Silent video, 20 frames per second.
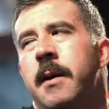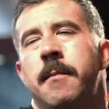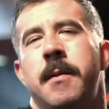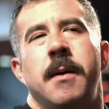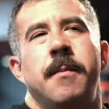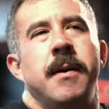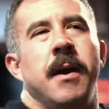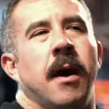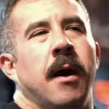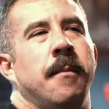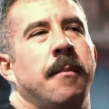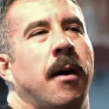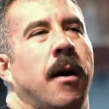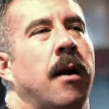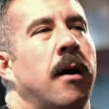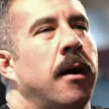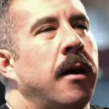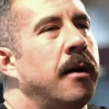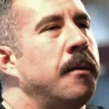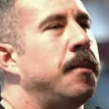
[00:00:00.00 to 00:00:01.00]
Yeah, maybe I'm
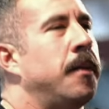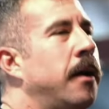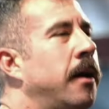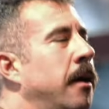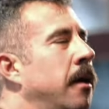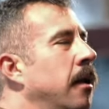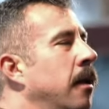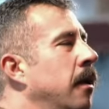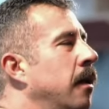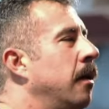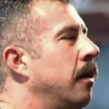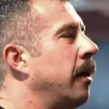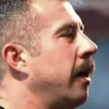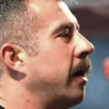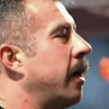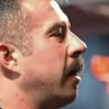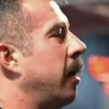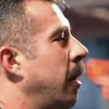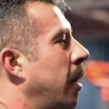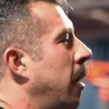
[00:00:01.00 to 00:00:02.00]
odd, but
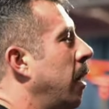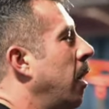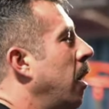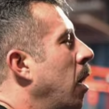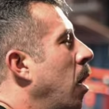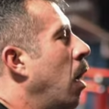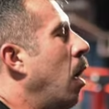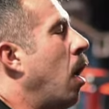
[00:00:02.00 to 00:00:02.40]
like a